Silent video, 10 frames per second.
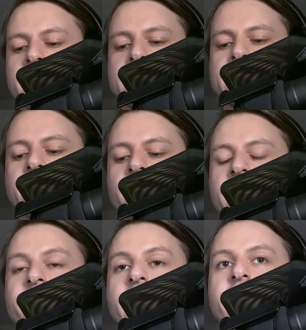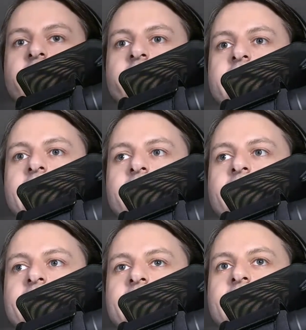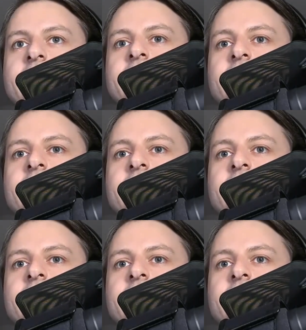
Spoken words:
So they fight over nothing.